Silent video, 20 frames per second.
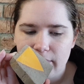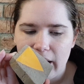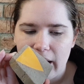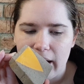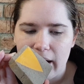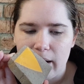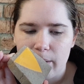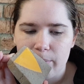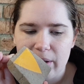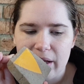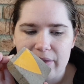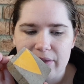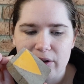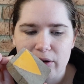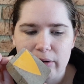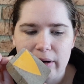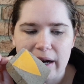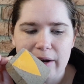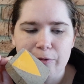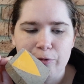um, and the
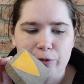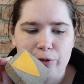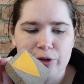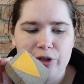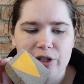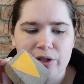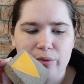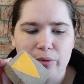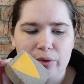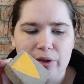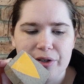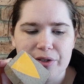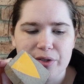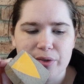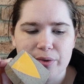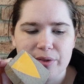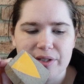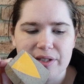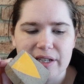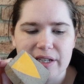grapefruit and all those
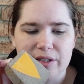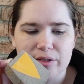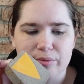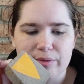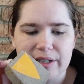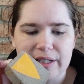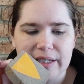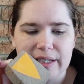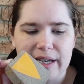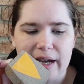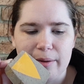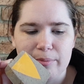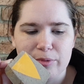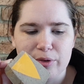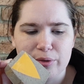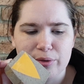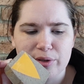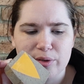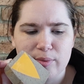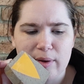sorts of things really come
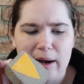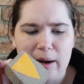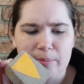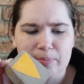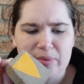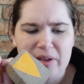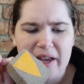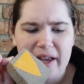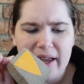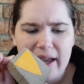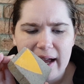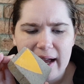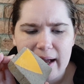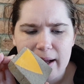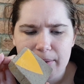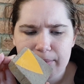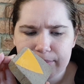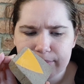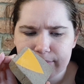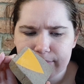through as well.
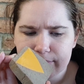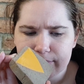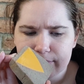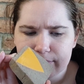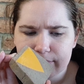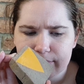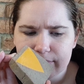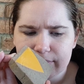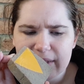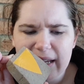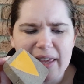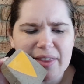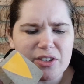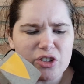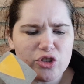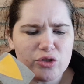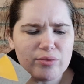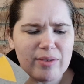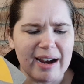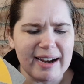Um, yeah, the
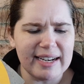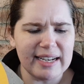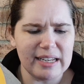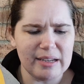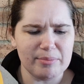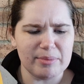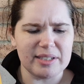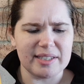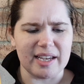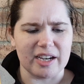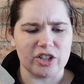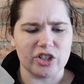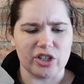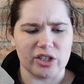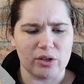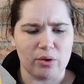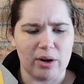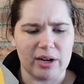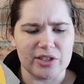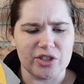geranium is actually
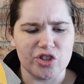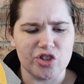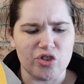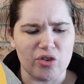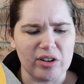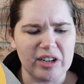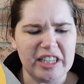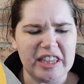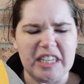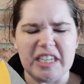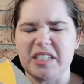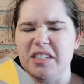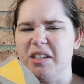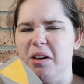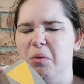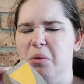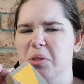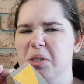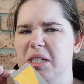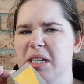quite strong in this. I
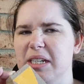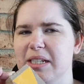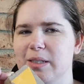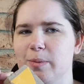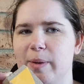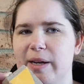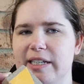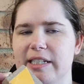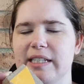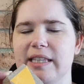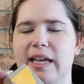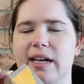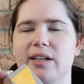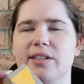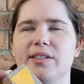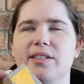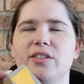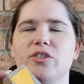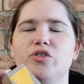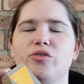wasn't expecting that
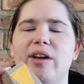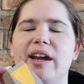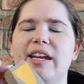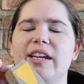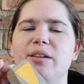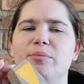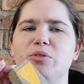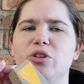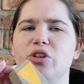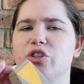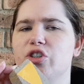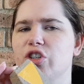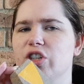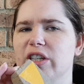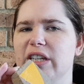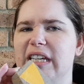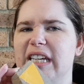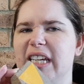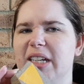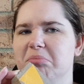because the geranium
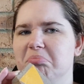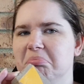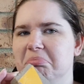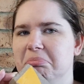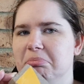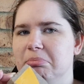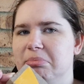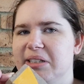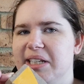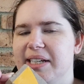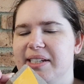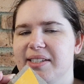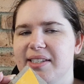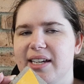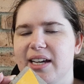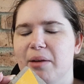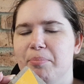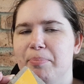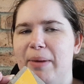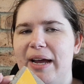usually plays
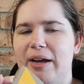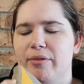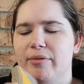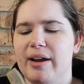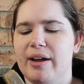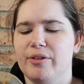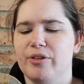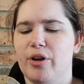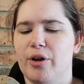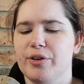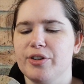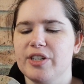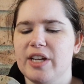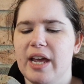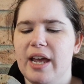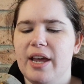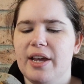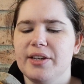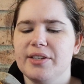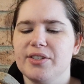like a background note.
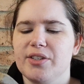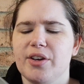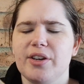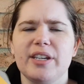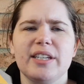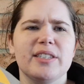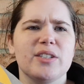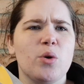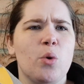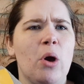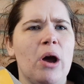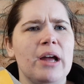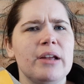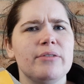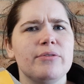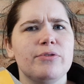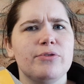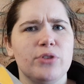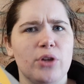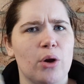So it's quite
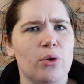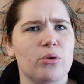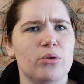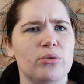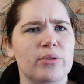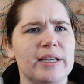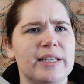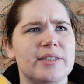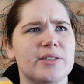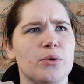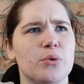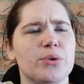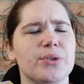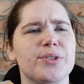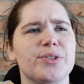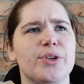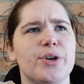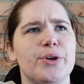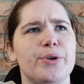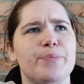floral. It's
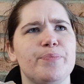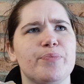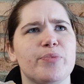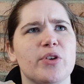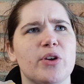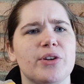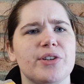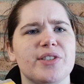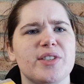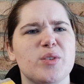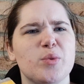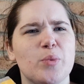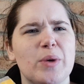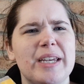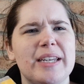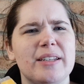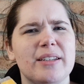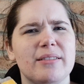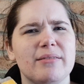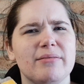also got a
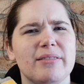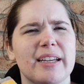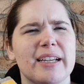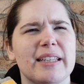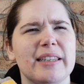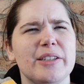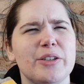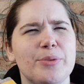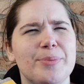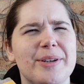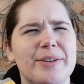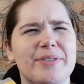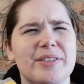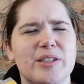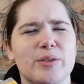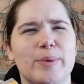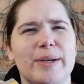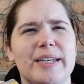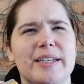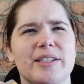sweet, like a little bit of a
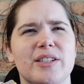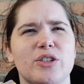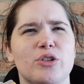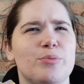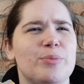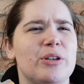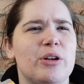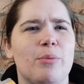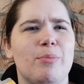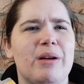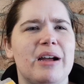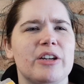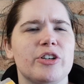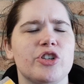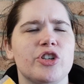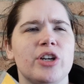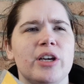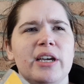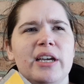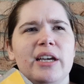sweetness to it, but not
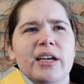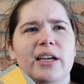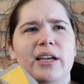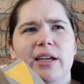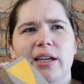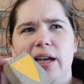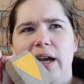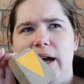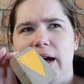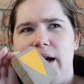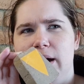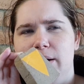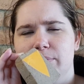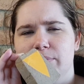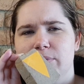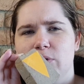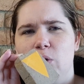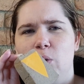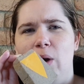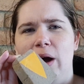much.
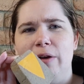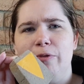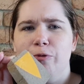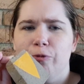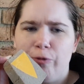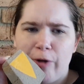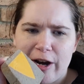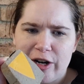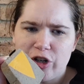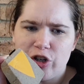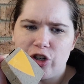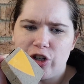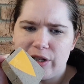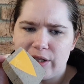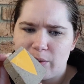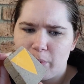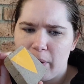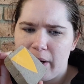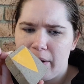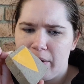Um, quite fresh
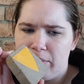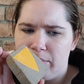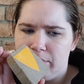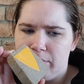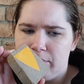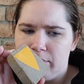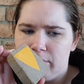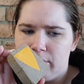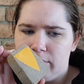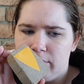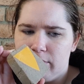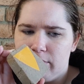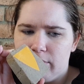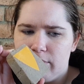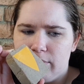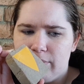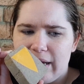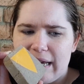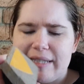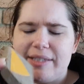as well.
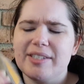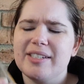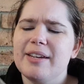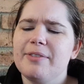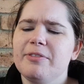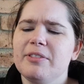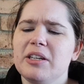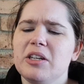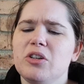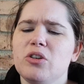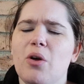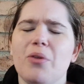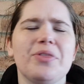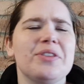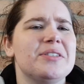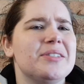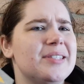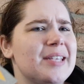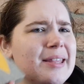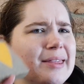It's definitely not the
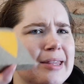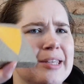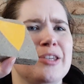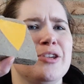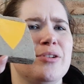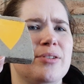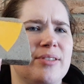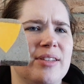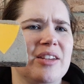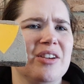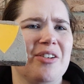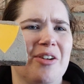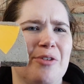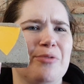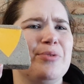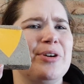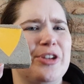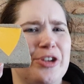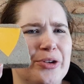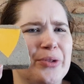scent that you think of
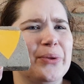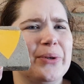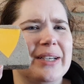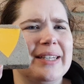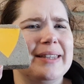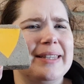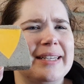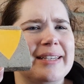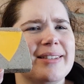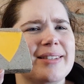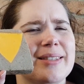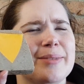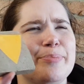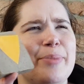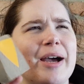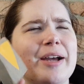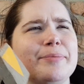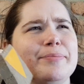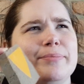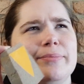when you look at this,
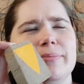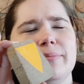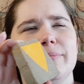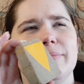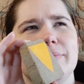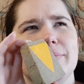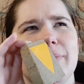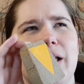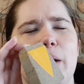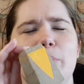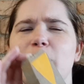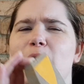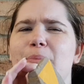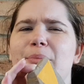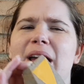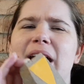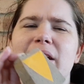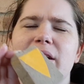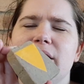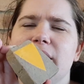but I'm not
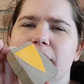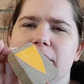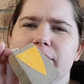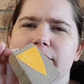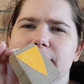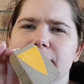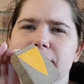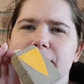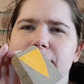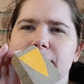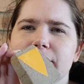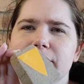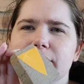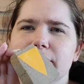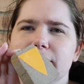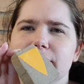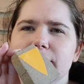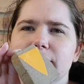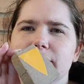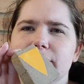mad at it.
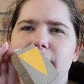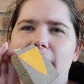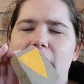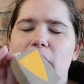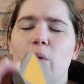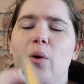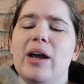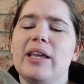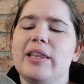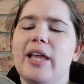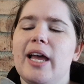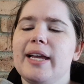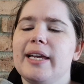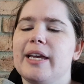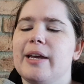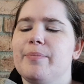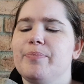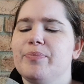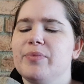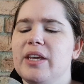I quite like
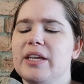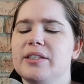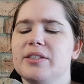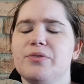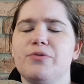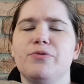it. It's